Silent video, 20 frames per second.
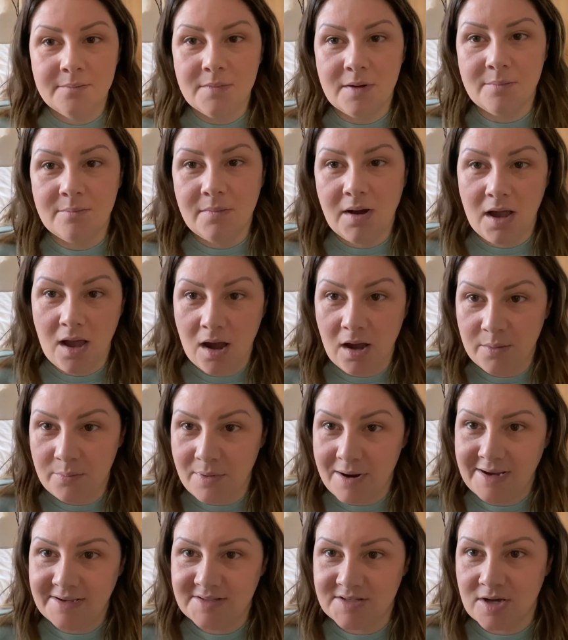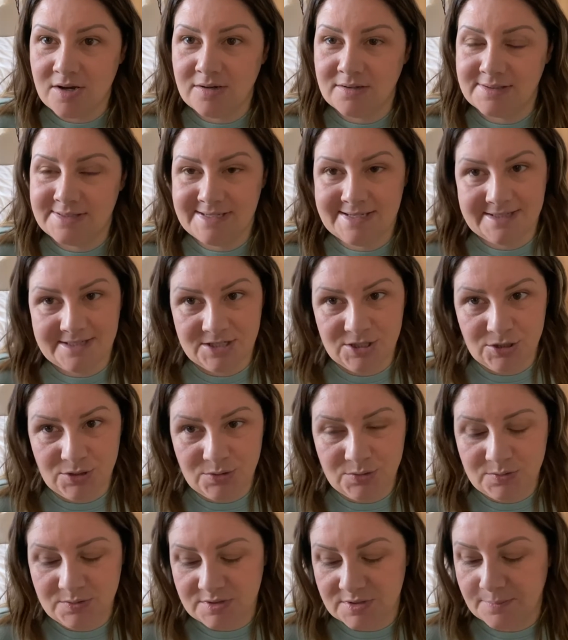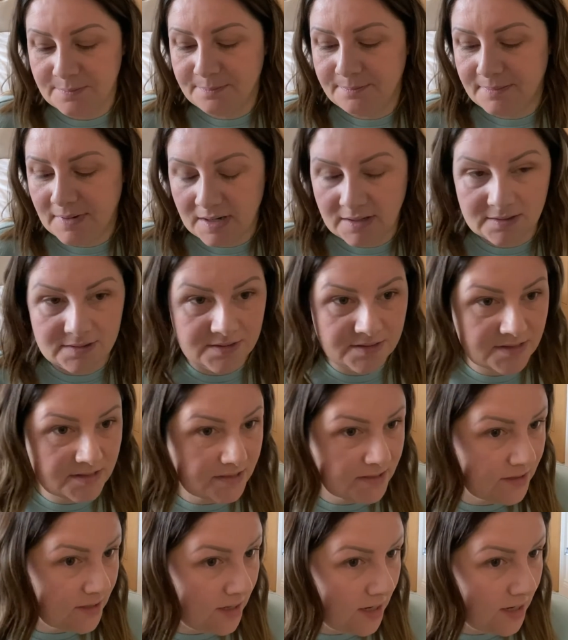My eyebrows are tattooed, but